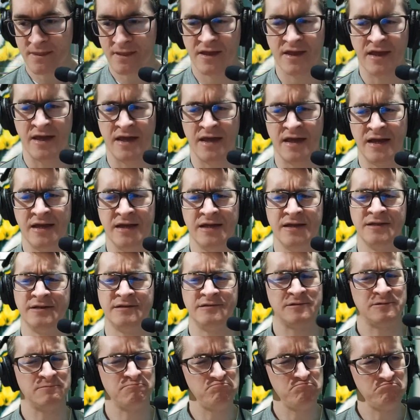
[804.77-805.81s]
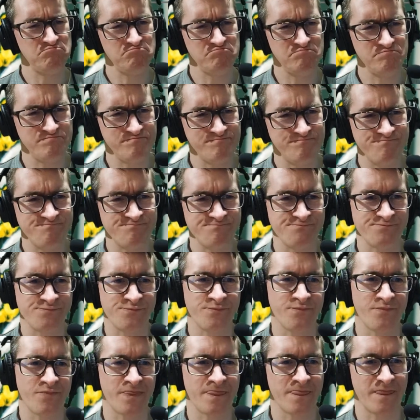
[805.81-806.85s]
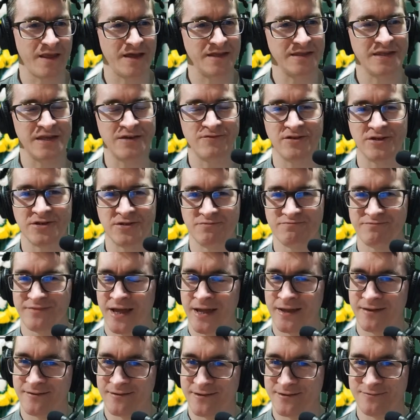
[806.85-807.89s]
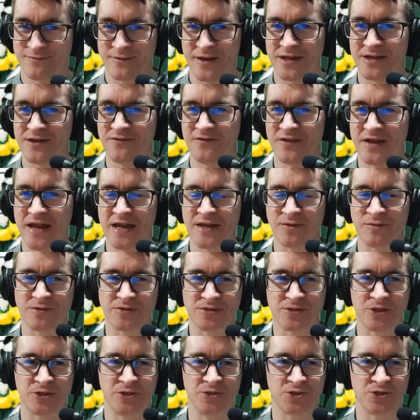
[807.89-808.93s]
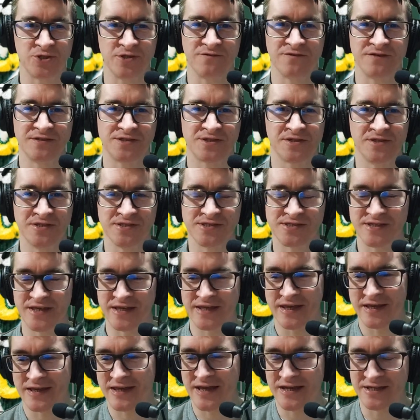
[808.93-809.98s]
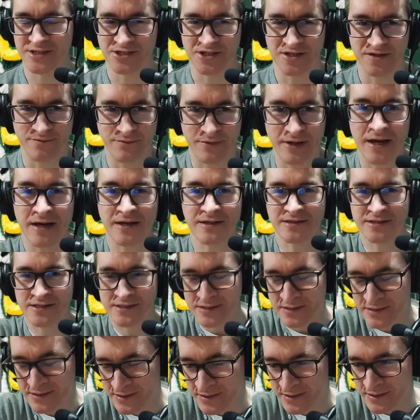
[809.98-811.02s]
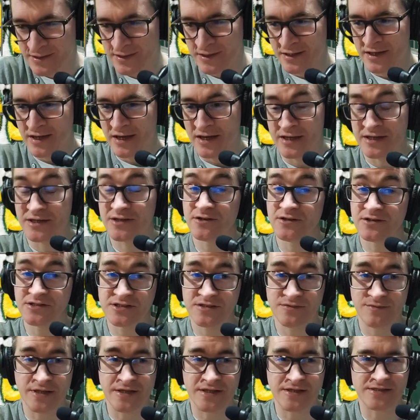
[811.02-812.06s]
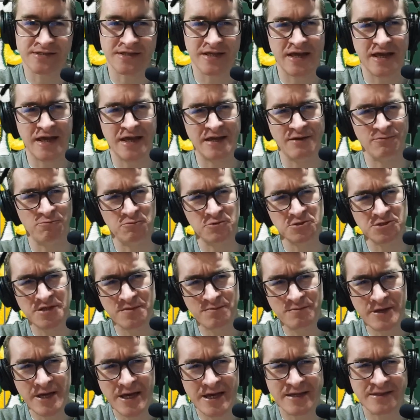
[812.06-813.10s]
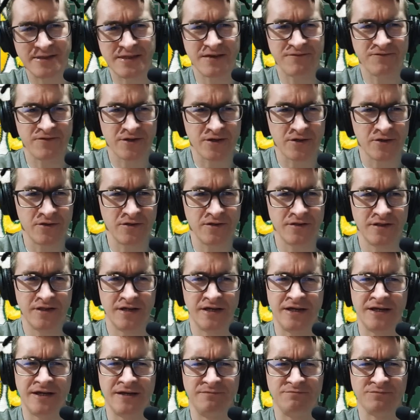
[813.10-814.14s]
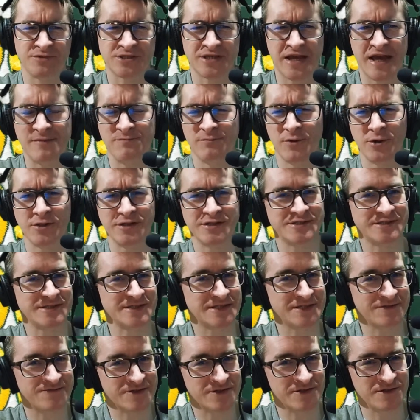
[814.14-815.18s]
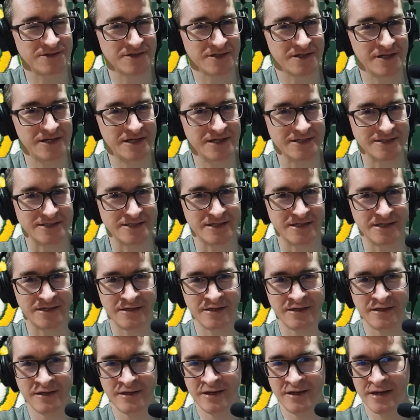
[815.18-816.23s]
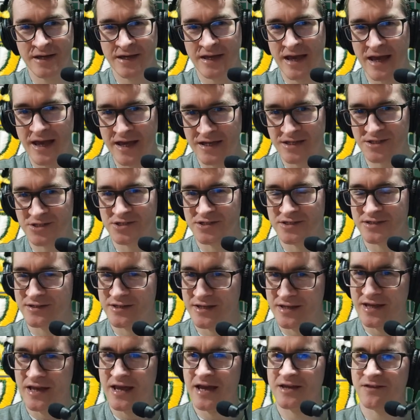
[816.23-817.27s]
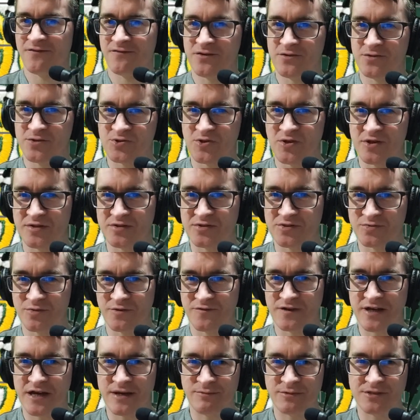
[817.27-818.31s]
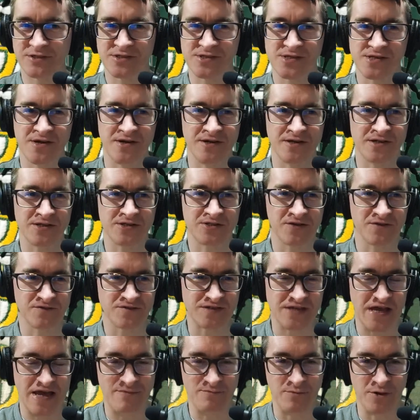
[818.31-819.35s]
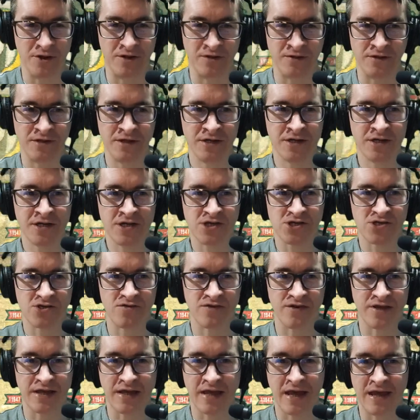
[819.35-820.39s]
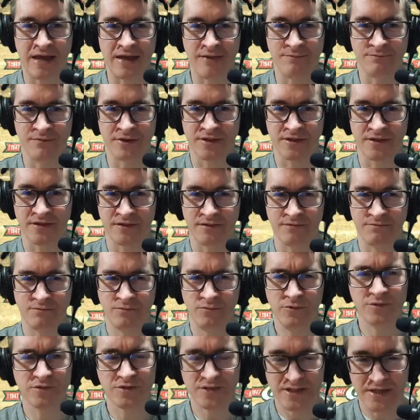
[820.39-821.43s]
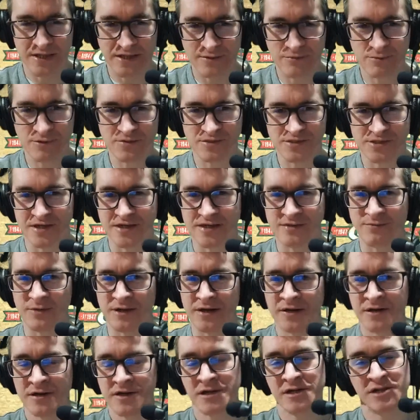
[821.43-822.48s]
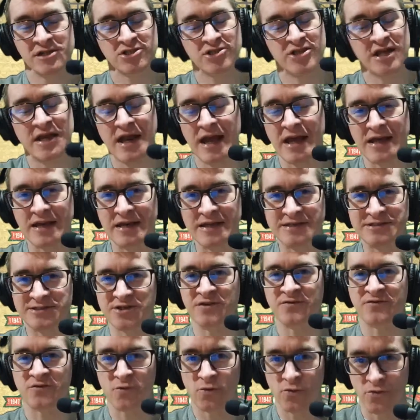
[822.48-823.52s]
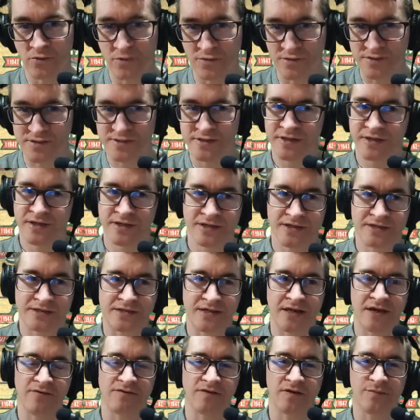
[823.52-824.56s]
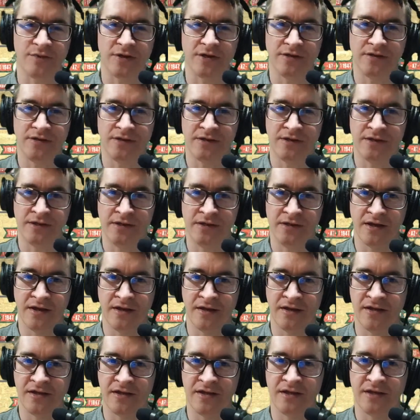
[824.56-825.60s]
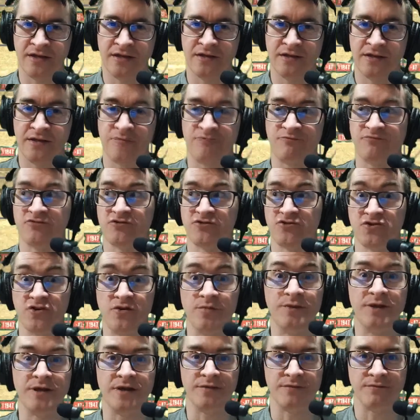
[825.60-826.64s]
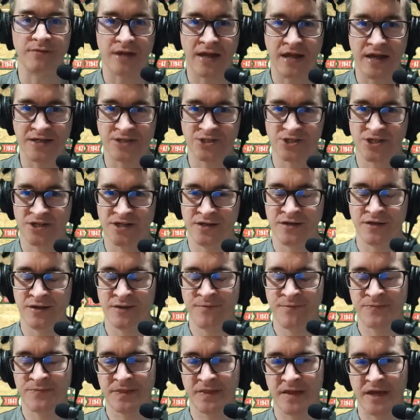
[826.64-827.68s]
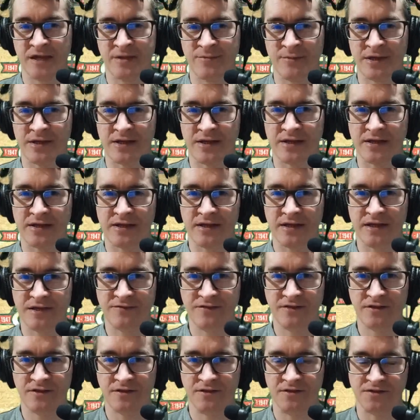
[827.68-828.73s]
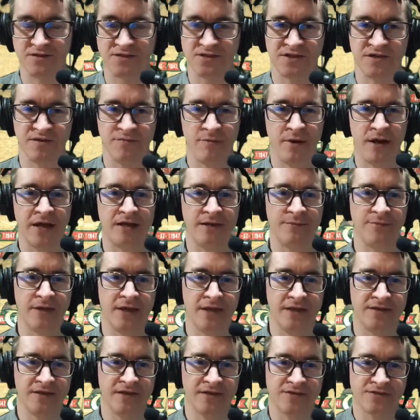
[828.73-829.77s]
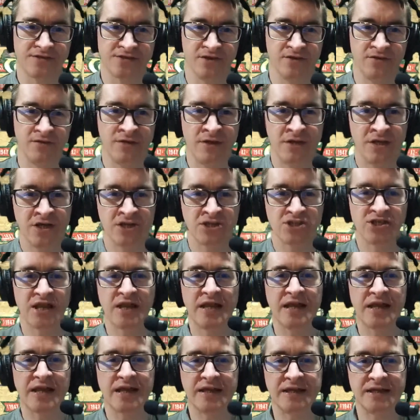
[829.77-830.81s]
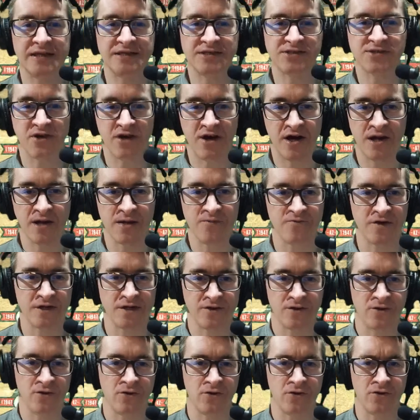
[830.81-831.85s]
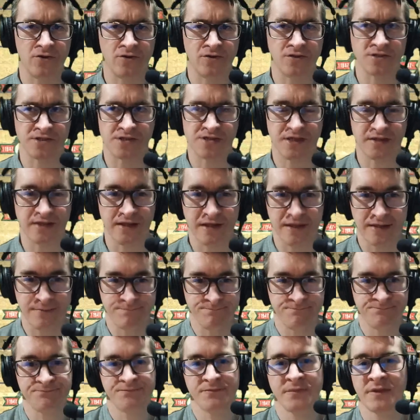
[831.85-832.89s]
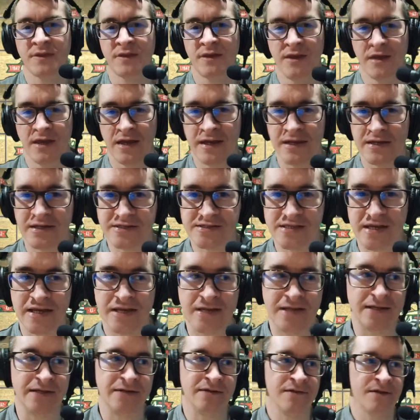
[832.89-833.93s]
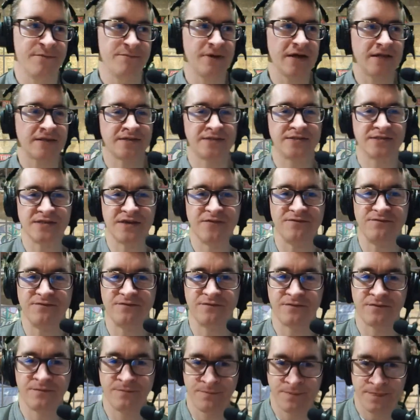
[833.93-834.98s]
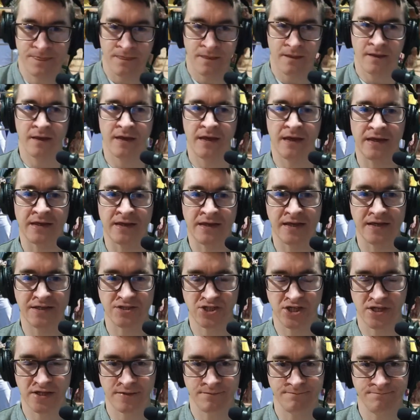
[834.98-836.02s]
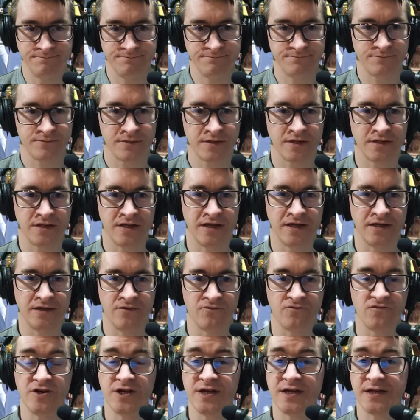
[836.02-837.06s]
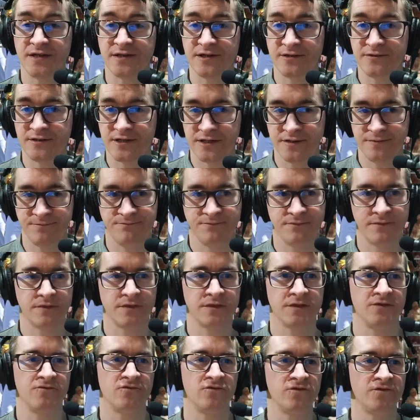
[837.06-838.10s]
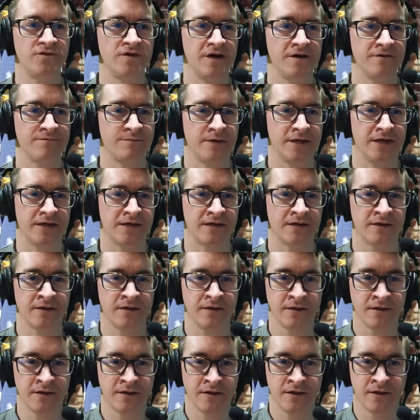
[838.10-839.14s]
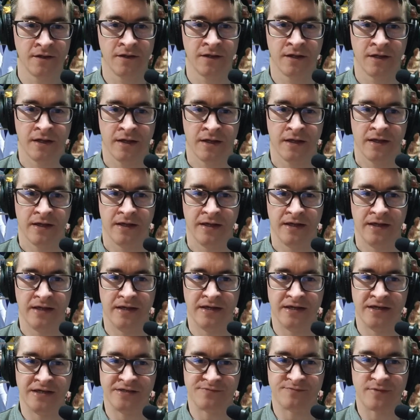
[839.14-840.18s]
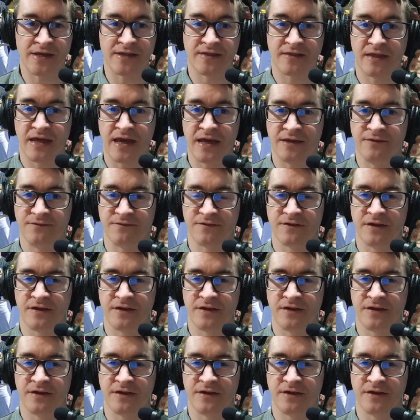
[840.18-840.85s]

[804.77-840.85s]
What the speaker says: And I don't think anyone's too sure if he's going to stick at catcher, but he got some innings there. It was a bit difficult. Sam Moll is a difficult guy to catch, and he had a few struggles with a couple of sliders off Sam Moll during the game, but we'll see. But Shea Langoliers, of course, is going to be the predominant catcher at a big league level alongside Manny Pena. So Shea Langoliers got a home run on Sunday and is in batting seventh and catching. And then Ryan Noda, the Rule 5 pick, he is batting eighth